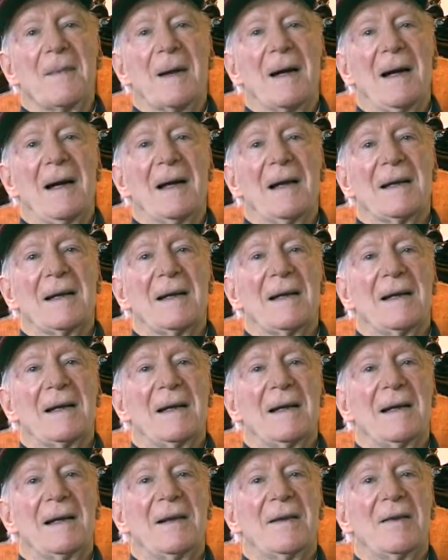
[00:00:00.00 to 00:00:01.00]
And
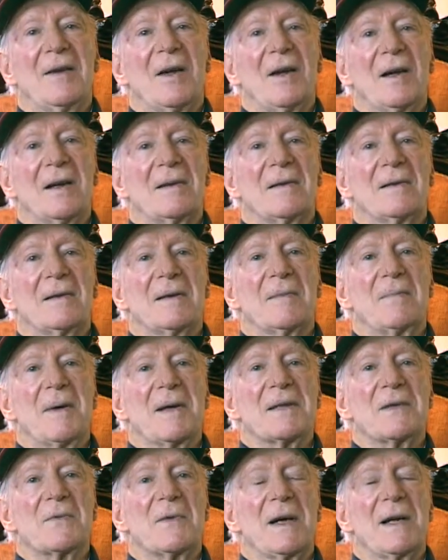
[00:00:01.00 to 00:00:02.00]
he thought the
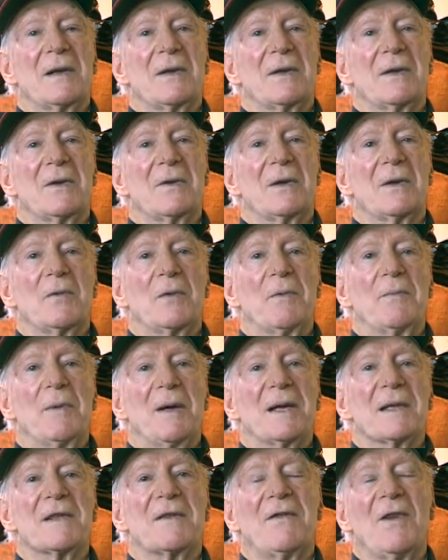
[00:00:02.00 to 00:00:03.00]
best way to do it would
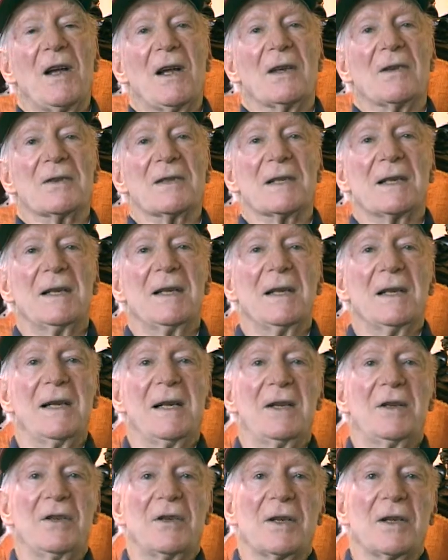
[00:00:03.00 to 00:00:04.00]
be as follows.
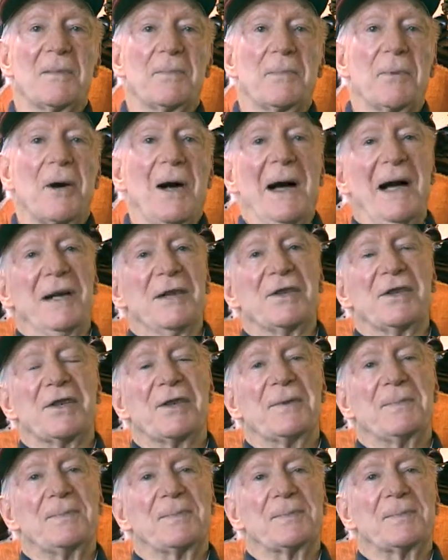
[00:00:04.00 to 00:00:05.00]
He took a
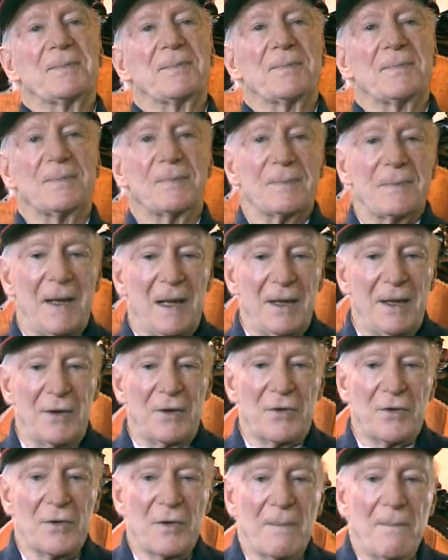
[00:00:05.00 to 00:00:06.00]
branch and he
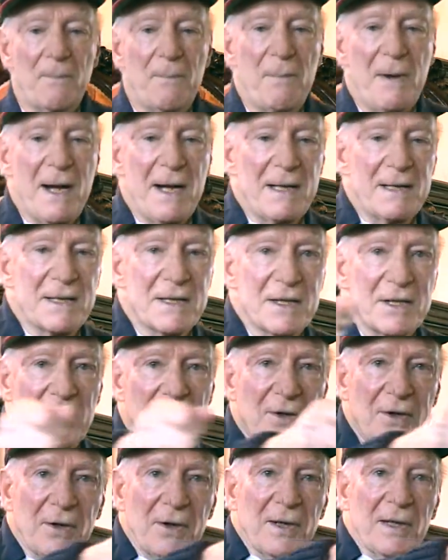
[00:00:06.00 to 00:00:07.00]
drew a big
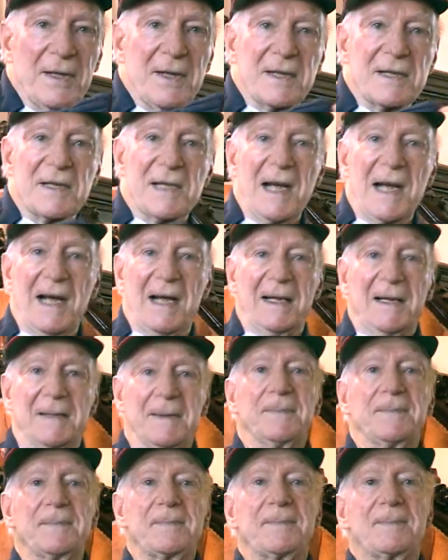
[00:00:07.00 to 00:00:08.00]
circle in the sand.
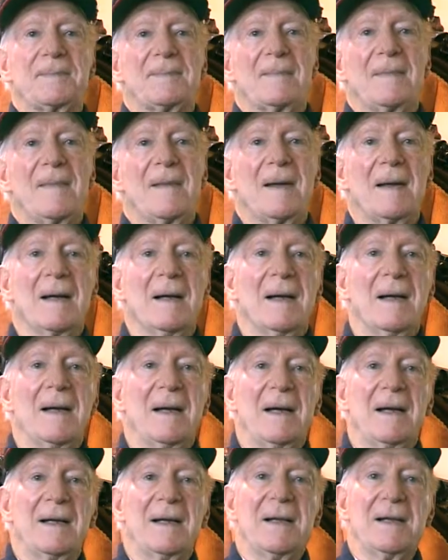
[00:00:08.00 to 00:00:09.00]

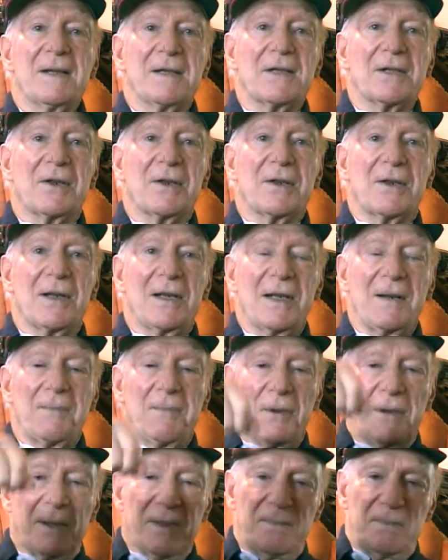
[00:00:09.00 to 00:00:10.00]
And in the circle he
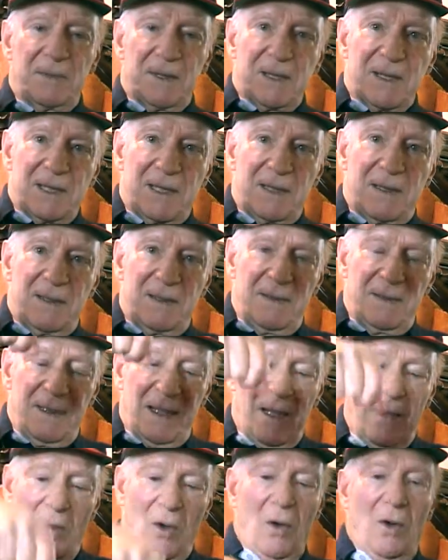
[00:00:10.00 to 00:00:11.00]
put just
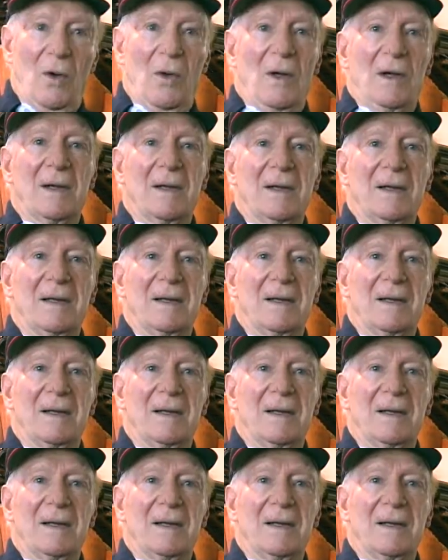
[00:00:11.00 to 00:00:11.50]
a hole.